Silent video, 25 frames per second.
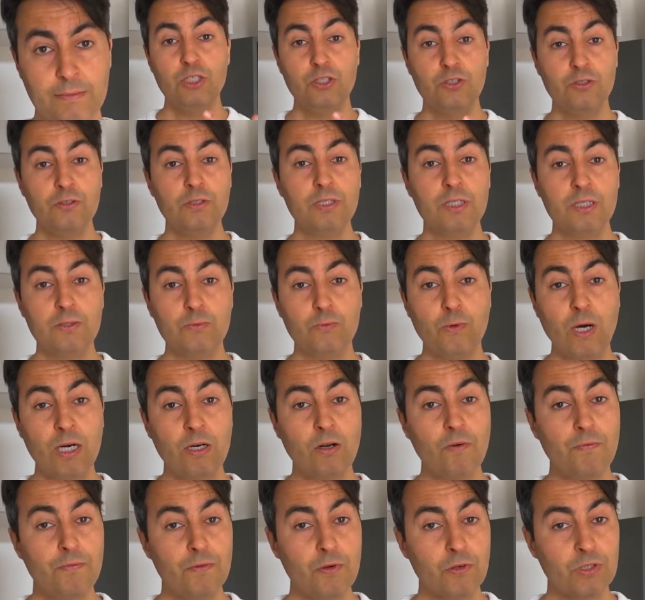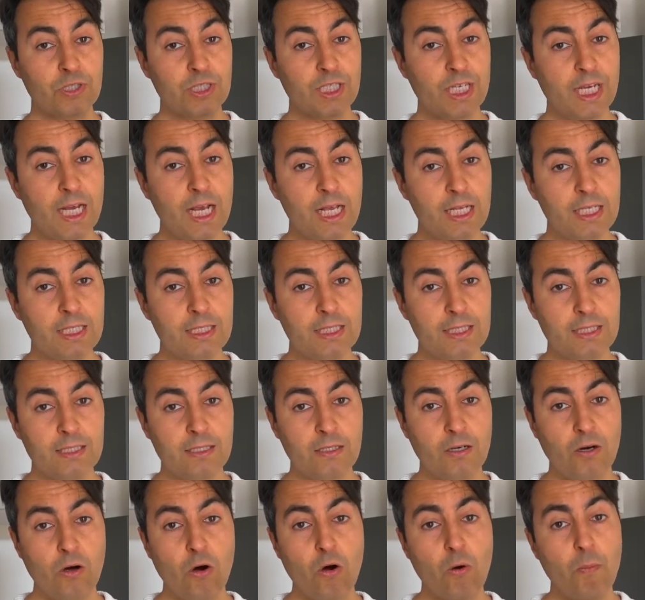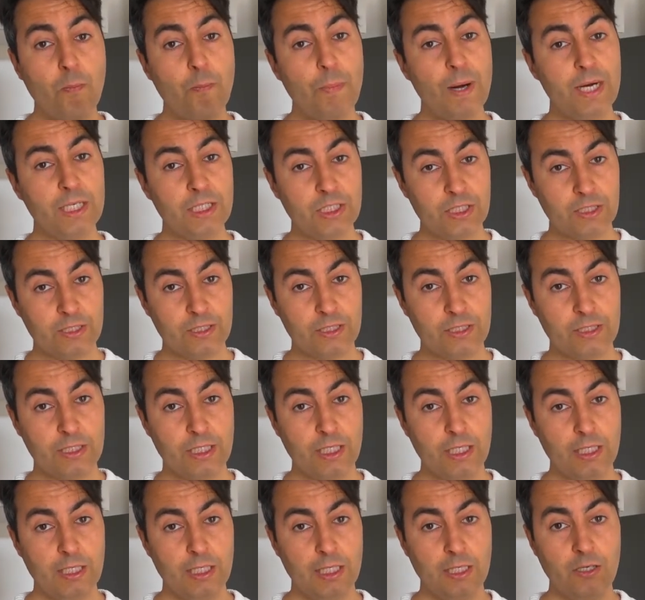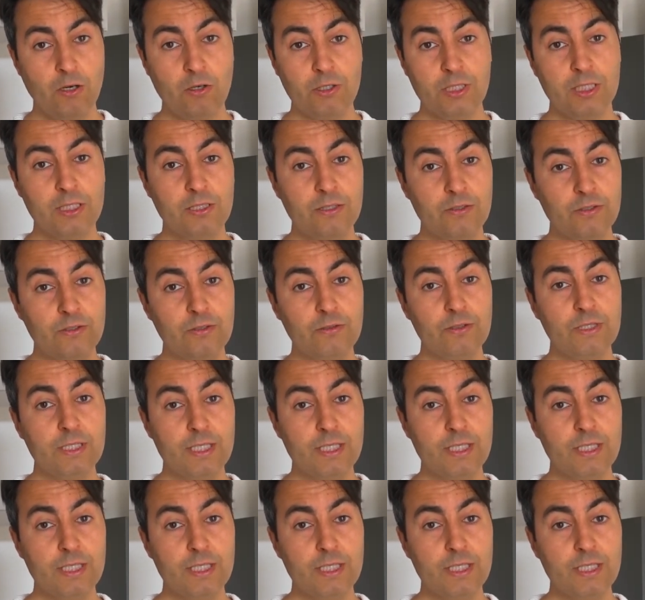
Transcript: Choose one of your skills or passions in order to use